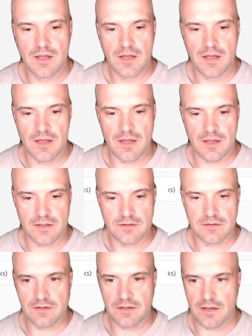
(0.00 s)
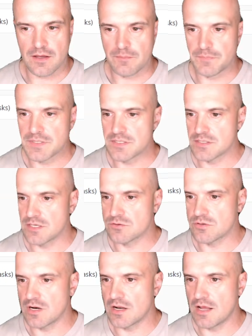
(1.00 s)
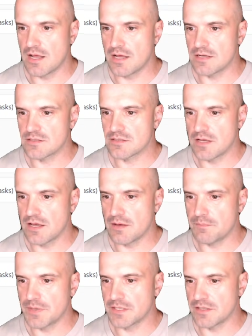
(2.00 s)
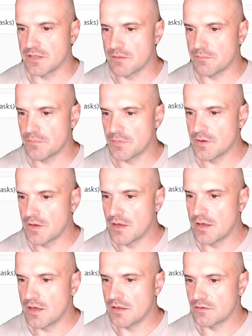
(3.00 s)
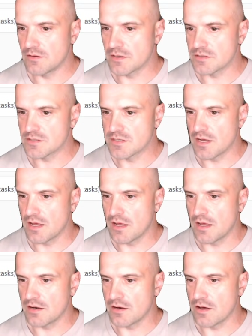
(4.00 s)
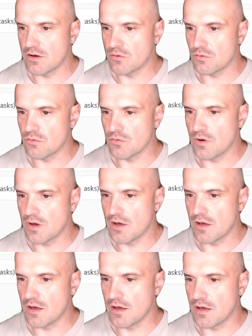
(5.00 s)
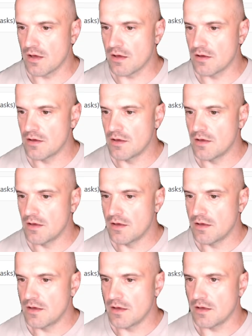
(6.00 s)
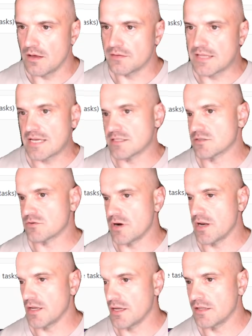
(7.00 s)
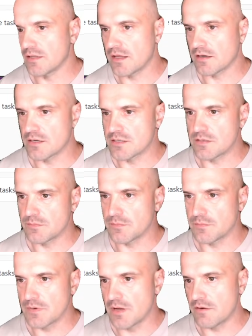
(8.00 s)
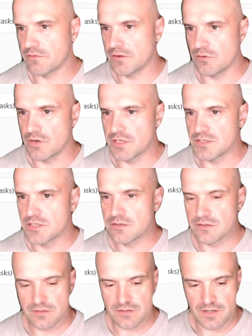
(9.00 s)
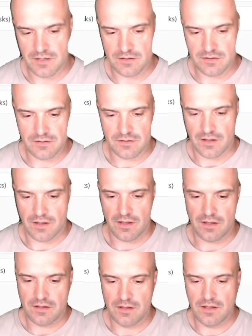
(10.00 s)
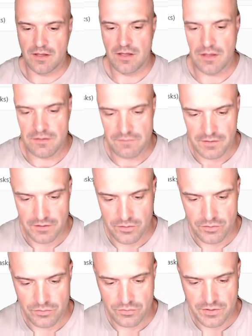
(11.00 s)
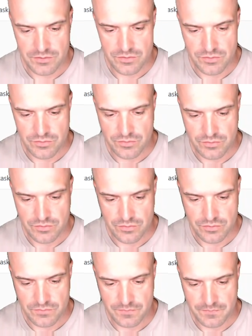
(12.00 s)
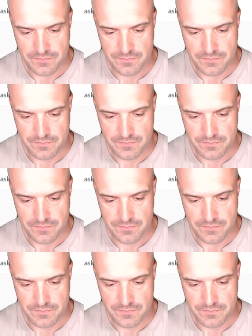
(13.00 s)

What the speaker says: and Business Central has picked it up. There's now tasks running in the custom RFQ agent, and if I go into